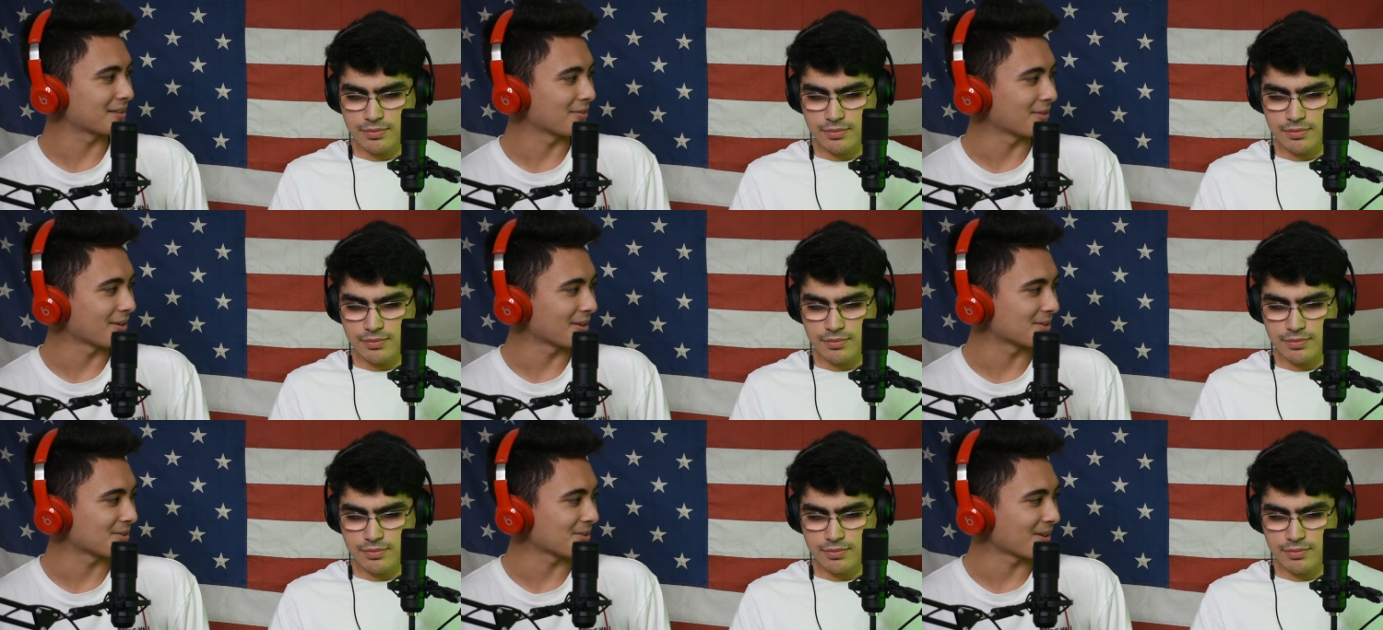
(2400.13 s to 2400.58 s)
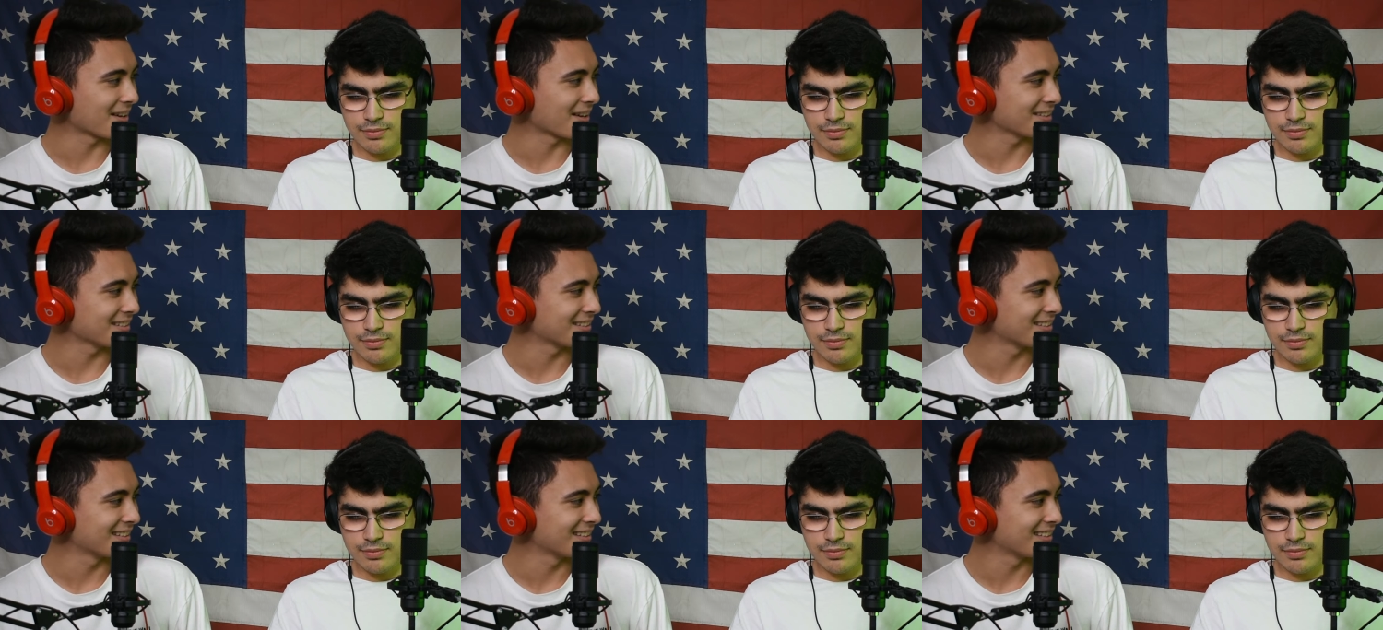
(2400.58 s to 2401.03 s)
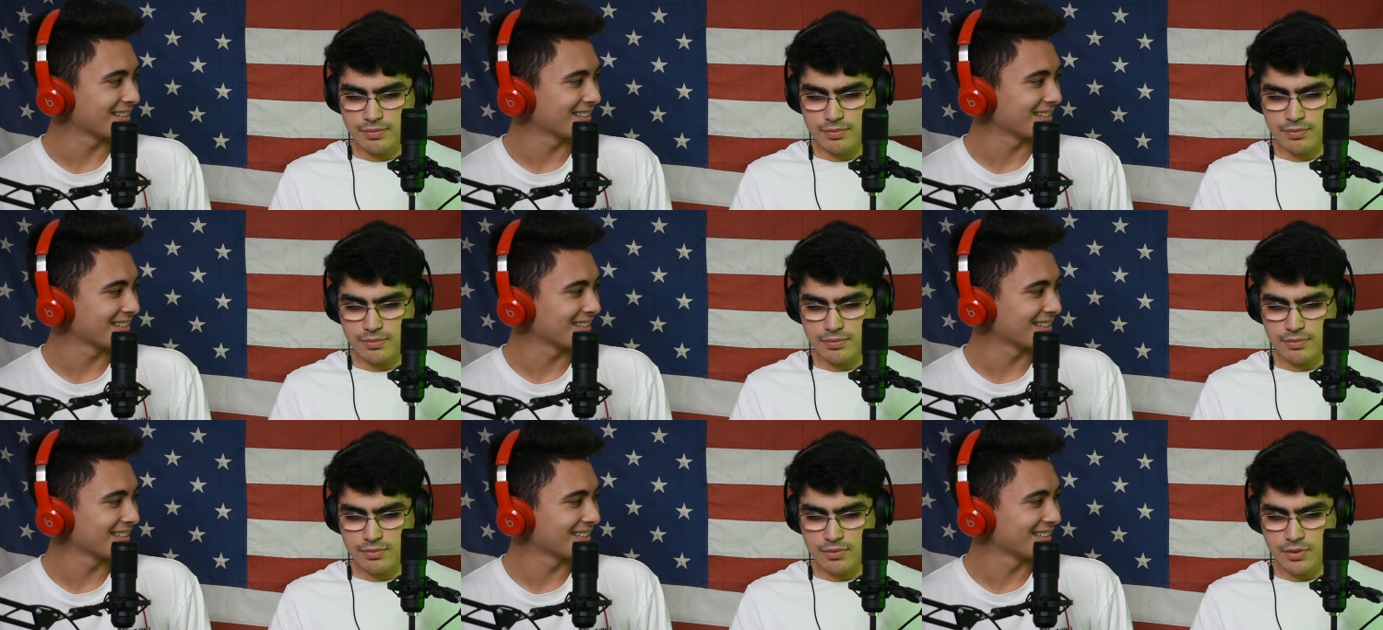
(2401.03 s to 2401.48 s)
Speaker 1: the verse, right?
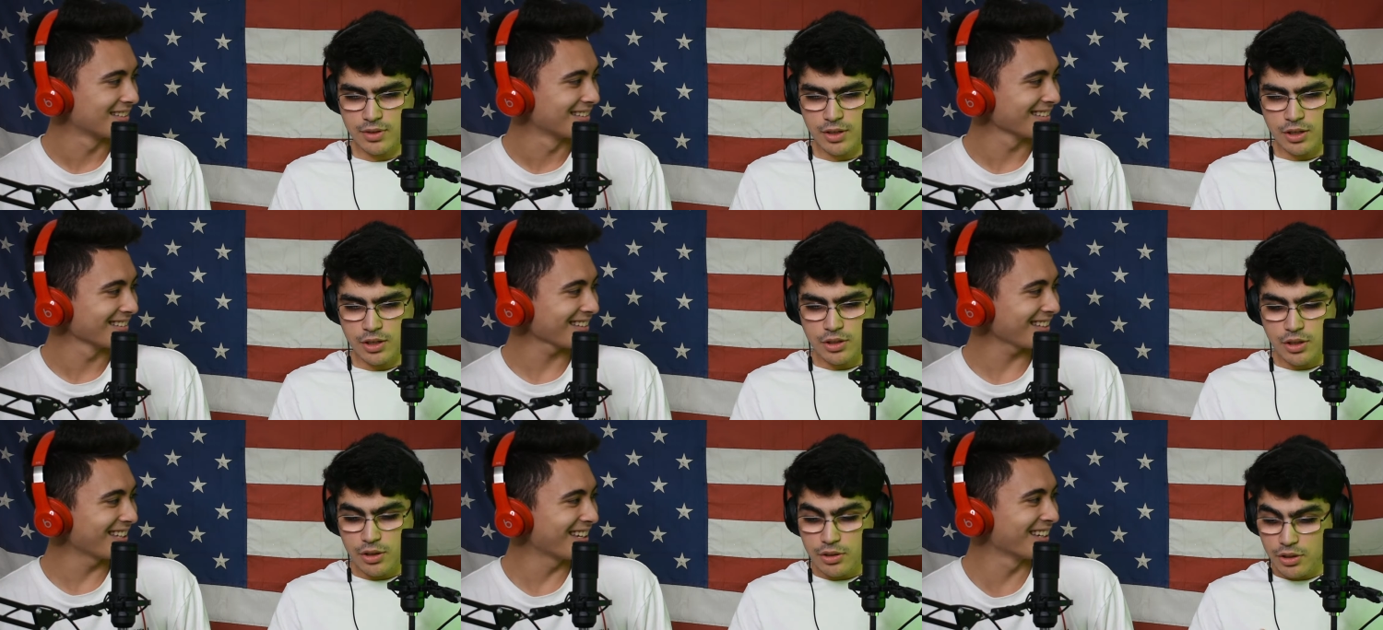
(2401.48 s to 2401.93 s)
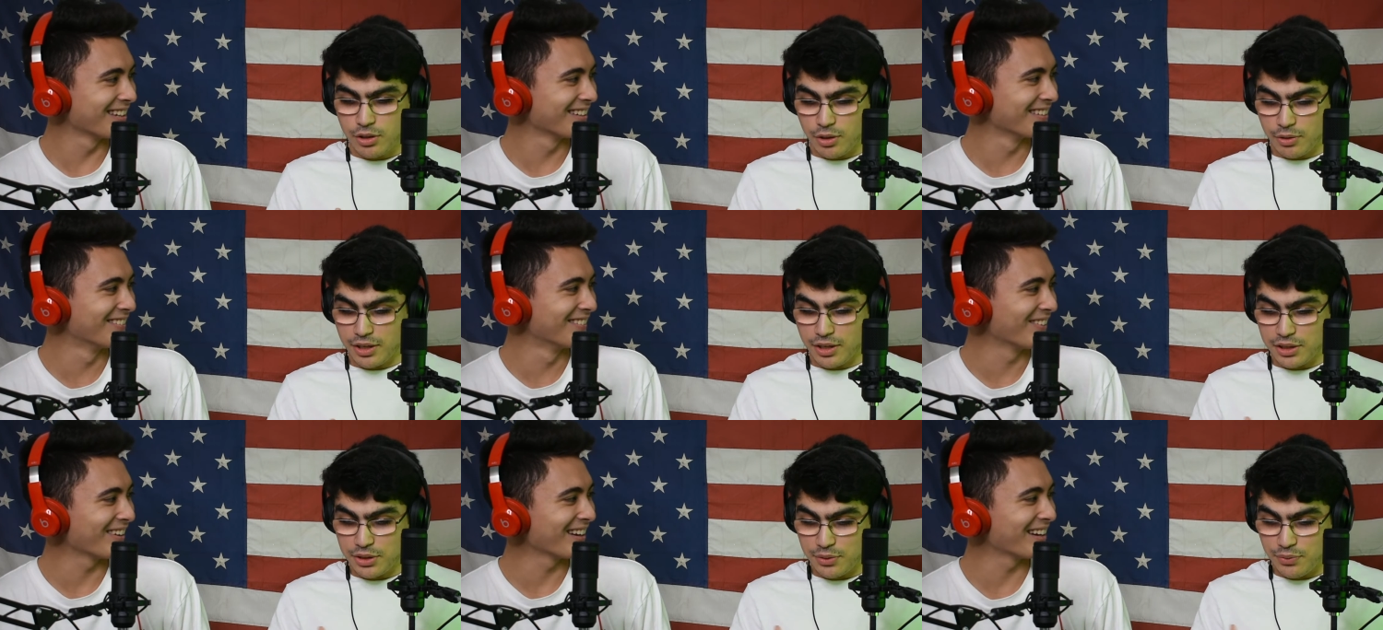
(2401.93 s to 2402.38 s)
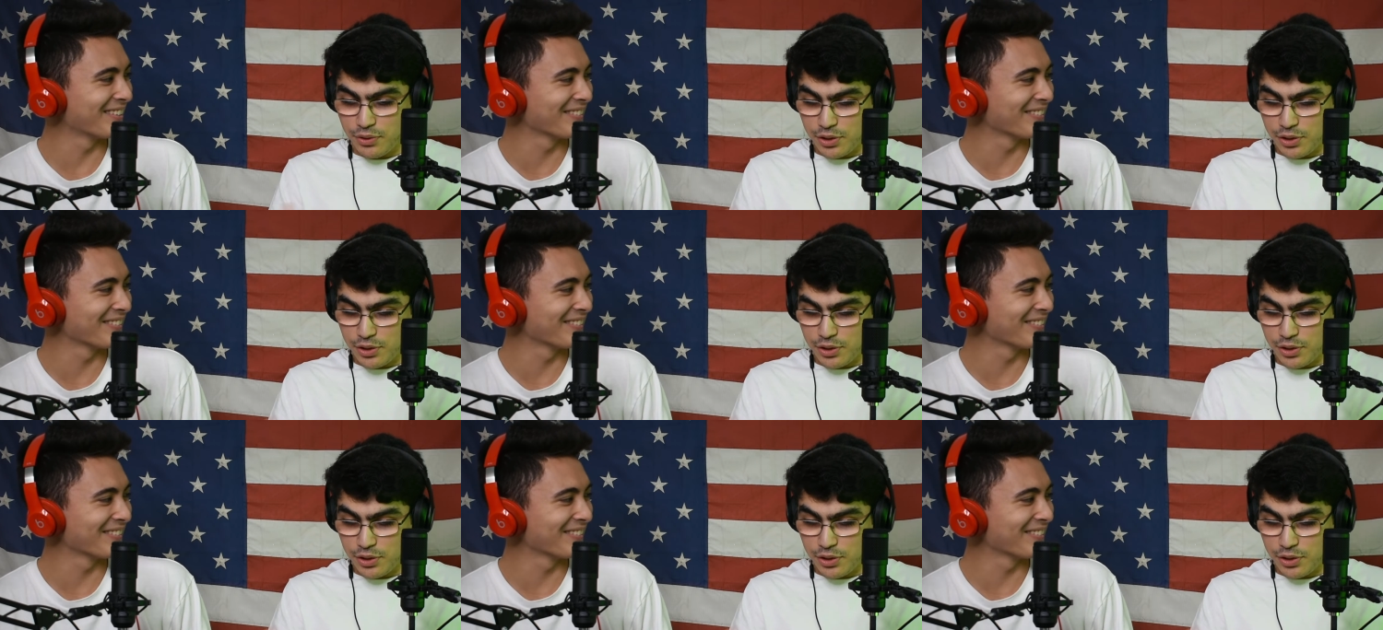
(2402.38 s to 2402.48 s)
Speaker 2: No, no, no, not the